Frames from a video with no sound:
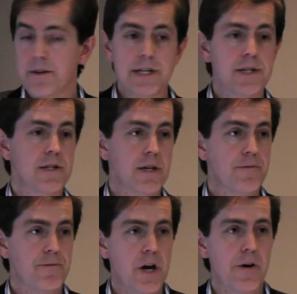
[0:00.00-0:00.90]
this is
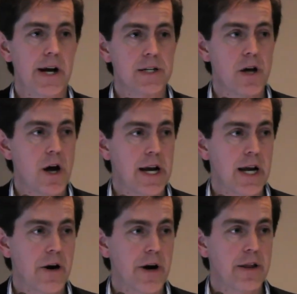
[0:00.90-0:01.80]
a very
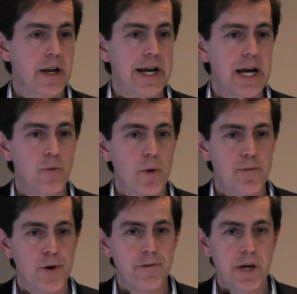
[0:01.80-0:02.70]
exciting area that again we're
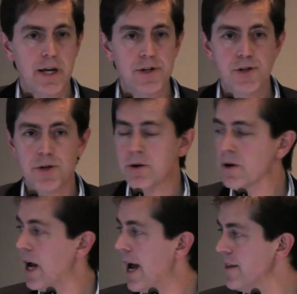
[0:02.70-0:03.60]
moving
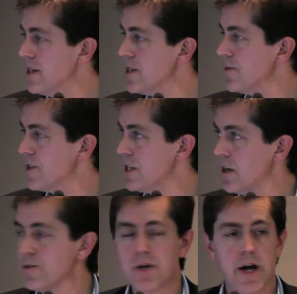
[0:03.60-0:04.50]
into, and this is for
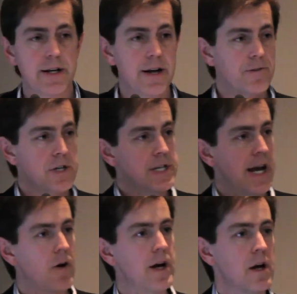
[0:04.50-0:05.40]
single-sided deafness.
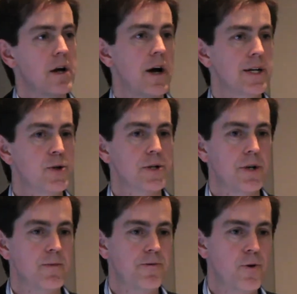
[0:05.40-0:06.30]
Now I talked to
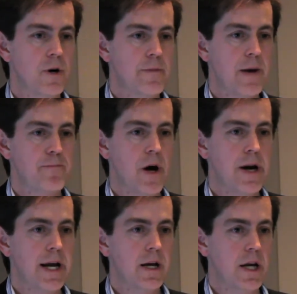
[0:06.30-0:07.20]
you before about
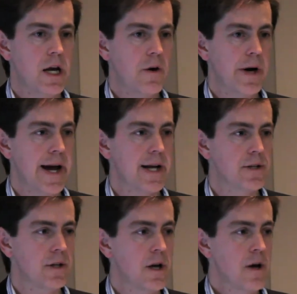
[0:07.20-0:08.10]
bone-anchored hearing aids,
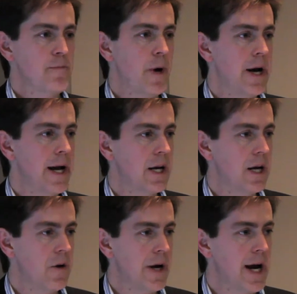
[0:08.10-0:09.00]
and the bone-anchored
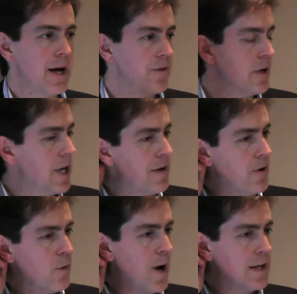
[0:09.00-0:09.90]
hearing aid, if you're deaf
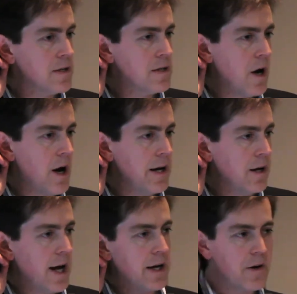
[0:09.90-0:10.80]
on one side
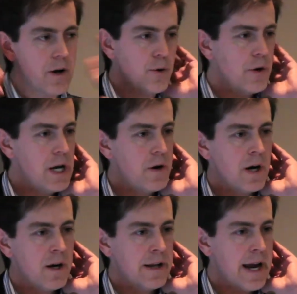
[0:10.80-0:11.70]
and you've got good
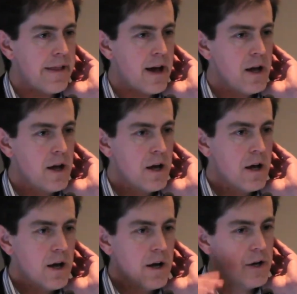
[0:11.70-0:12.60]
hearing on the other,
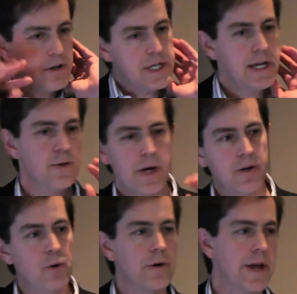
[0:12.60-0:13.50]
you tend to
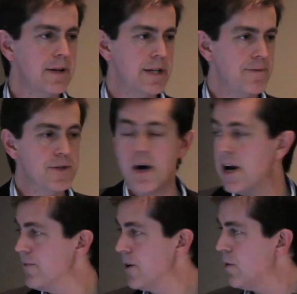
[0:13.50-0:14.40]
ignore that deaf
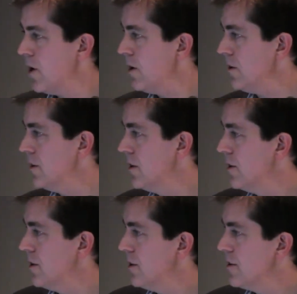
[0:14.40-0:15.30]
side of your world.
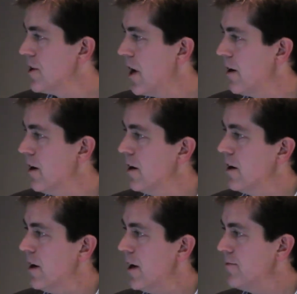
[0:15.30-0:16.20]
So
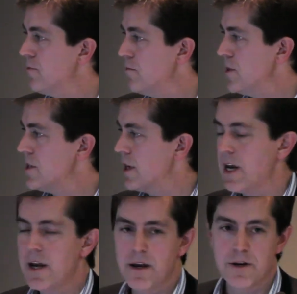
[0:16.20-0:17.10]
if Mr.
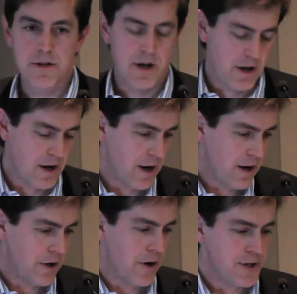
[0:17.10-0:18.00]
King, who's a
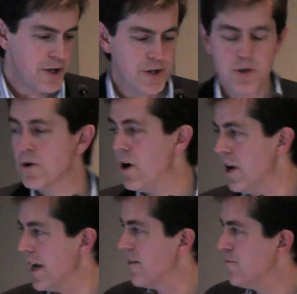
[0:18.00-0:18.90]
neurosurgical
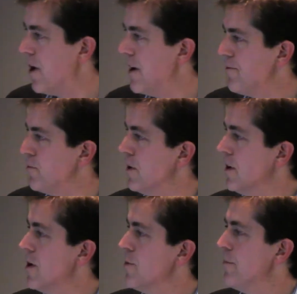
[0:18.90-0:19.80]
colleague of mine from
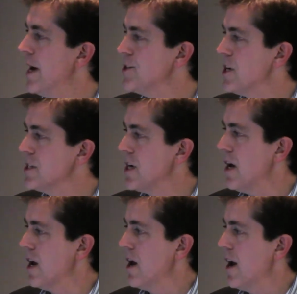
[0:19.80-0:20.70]
Manchester,